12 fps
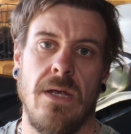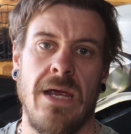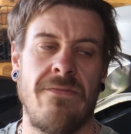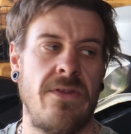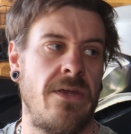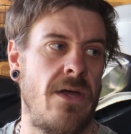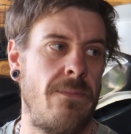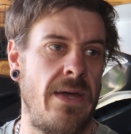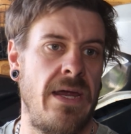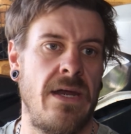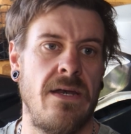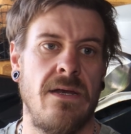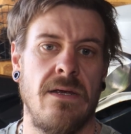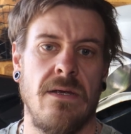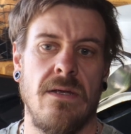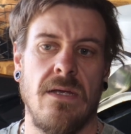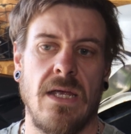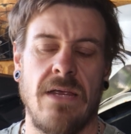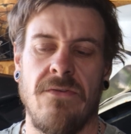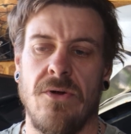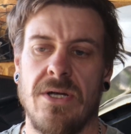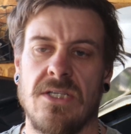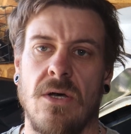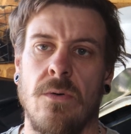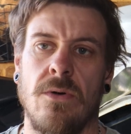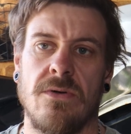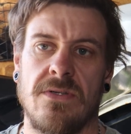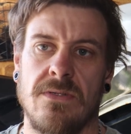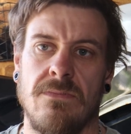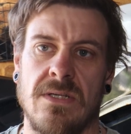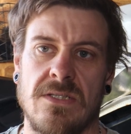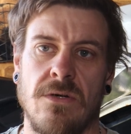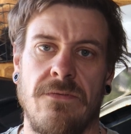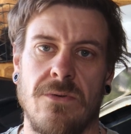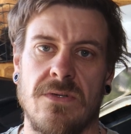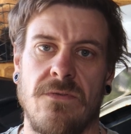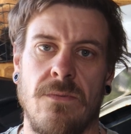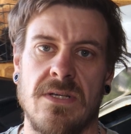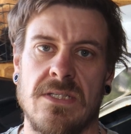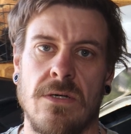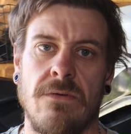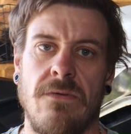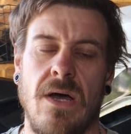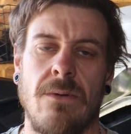Everything I made, even though I told it was for myself,